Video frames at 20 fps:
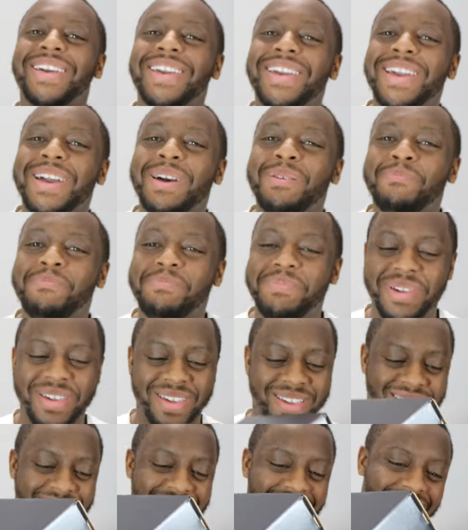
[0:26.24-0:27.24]

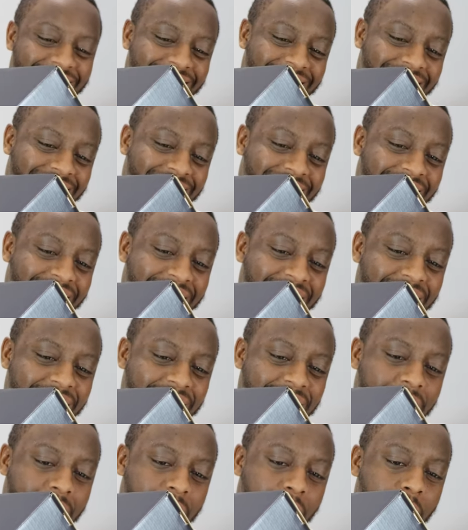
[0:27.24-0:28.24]
EMB.
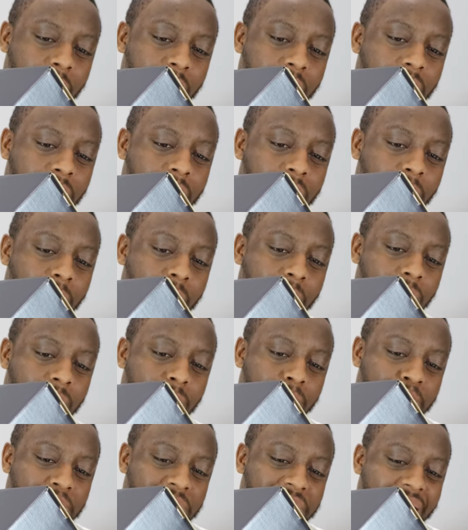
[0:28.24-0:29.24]
In
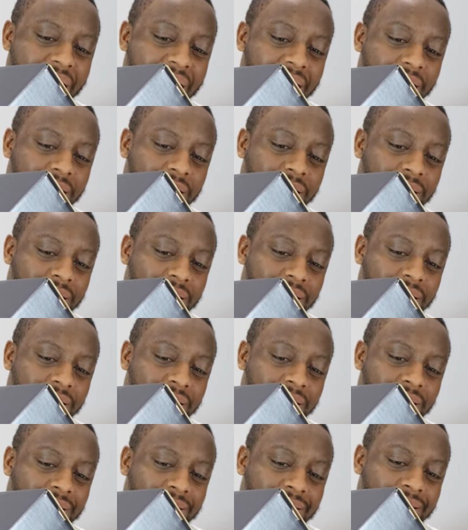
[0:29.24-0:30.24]
black,
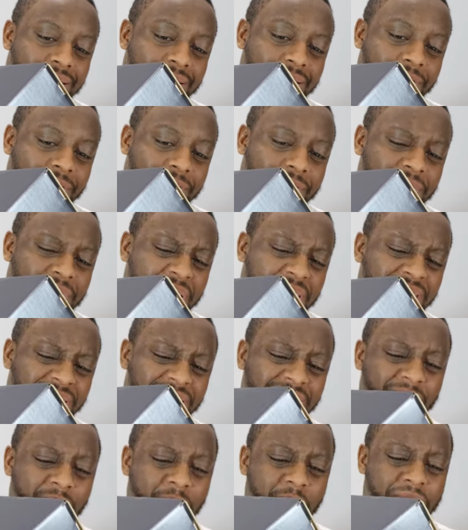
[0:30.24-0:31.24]
flint
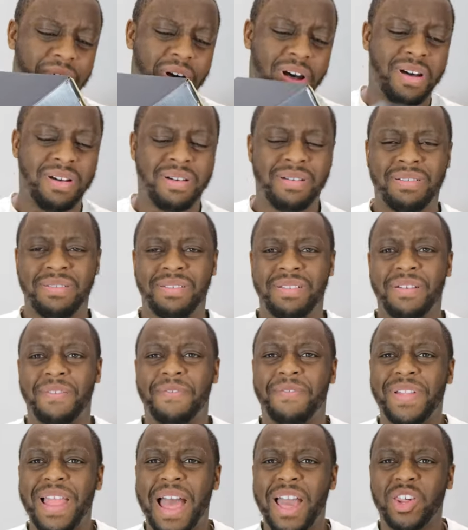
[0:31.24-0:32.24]
silver,
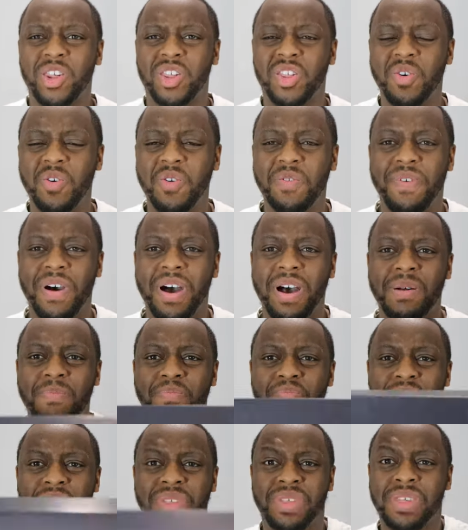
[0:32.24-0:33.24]
flash silver,
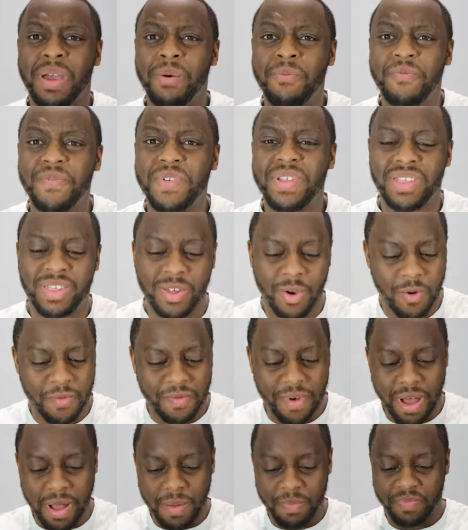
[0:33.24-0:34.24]
something
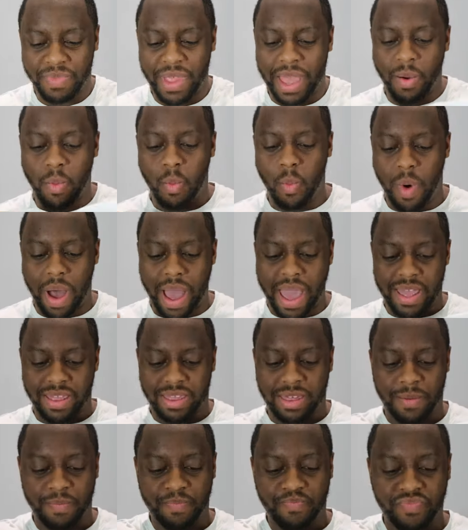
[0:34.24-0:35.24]
silver, and
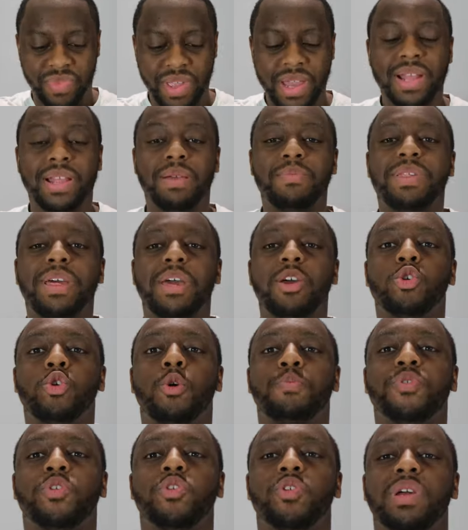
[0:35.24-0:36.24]
white. Let me take this
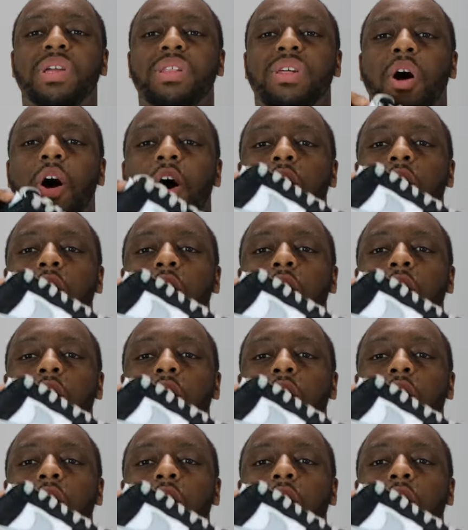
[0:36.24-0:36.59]
opportunity to